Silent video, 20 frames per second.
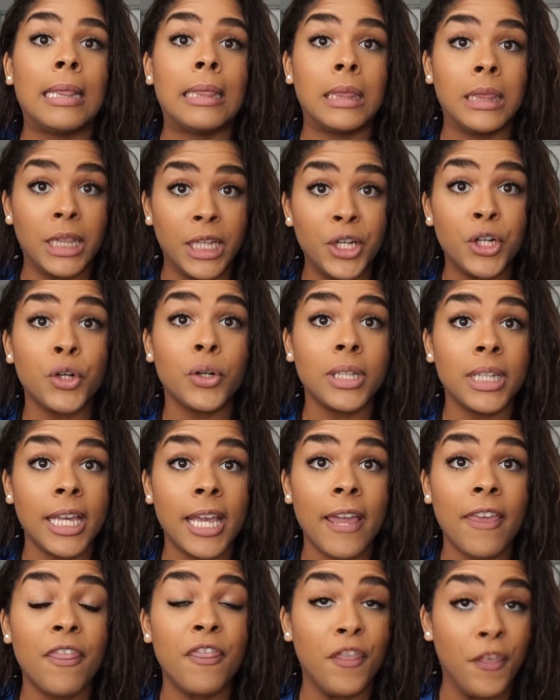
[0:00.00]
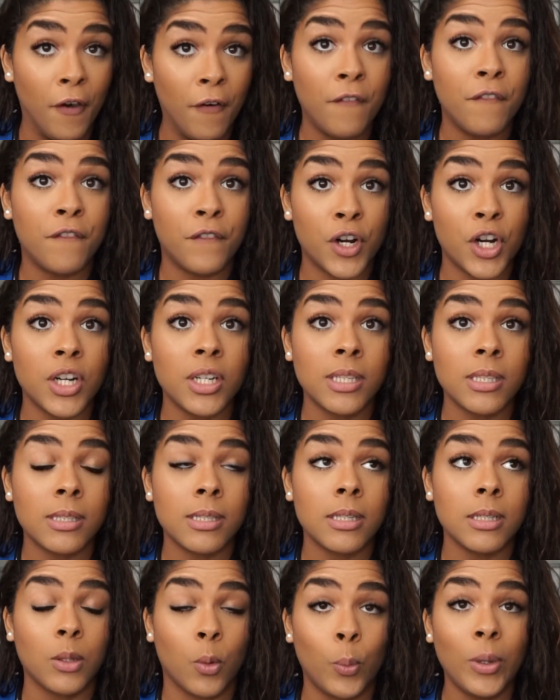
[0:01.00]
Literally
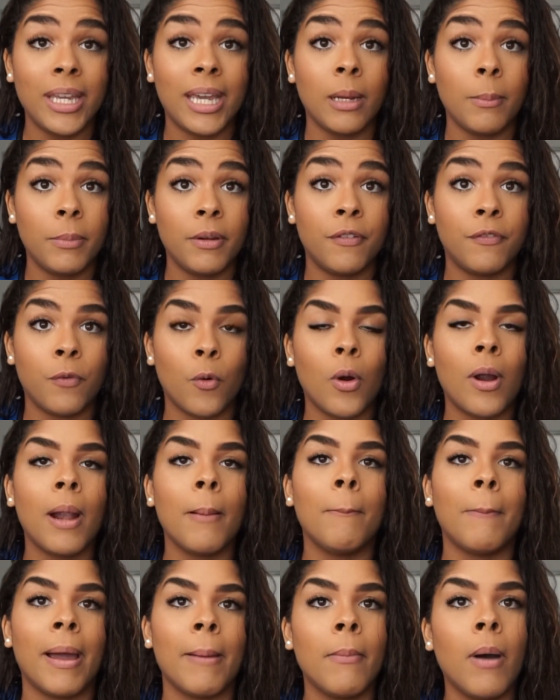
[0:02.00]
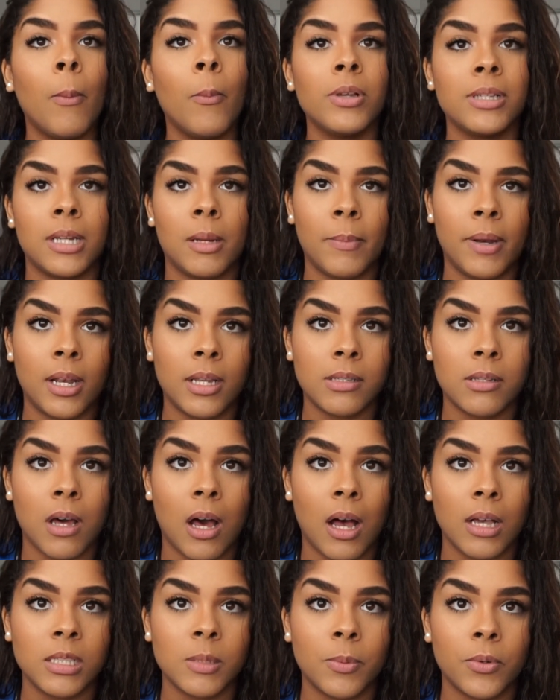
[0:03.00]
the weekend before, my mom was admitted to the
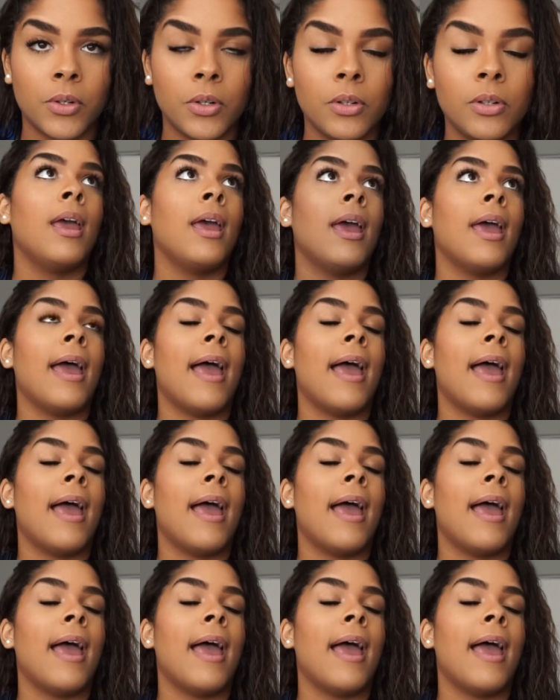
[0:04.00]
hospital.